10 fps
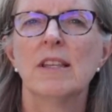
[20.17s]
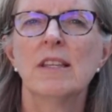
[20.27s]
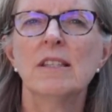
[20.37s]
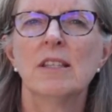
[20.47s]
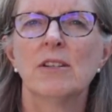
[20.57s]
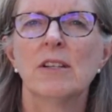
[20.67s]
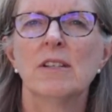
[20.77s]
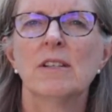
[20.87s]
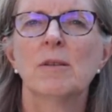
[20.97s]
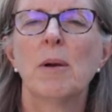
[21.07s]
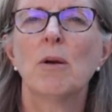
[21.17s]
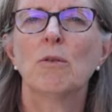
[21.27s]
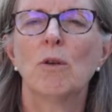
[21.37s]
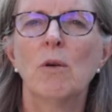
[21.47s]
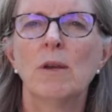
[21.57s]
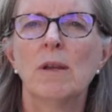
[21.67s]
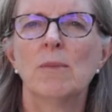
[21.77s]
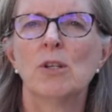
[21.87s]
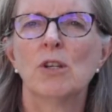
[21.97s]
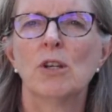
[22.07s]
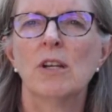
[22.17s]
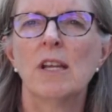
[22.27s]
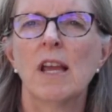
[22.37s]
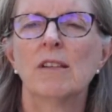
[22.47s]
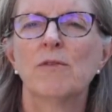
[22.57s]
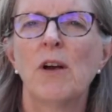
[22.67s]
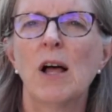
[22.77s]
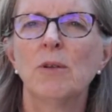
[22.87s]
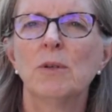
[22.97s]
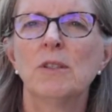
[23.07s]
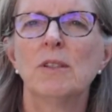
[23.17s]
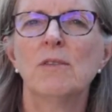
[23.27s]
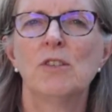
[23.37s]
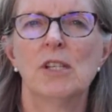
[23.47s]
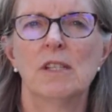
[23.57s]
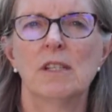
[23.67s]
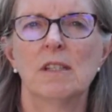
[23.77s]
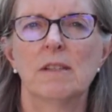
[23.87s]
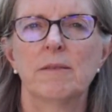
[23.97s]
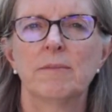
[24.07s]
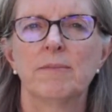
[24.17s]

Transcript: This series is about growing in maturity as followers of Jesus,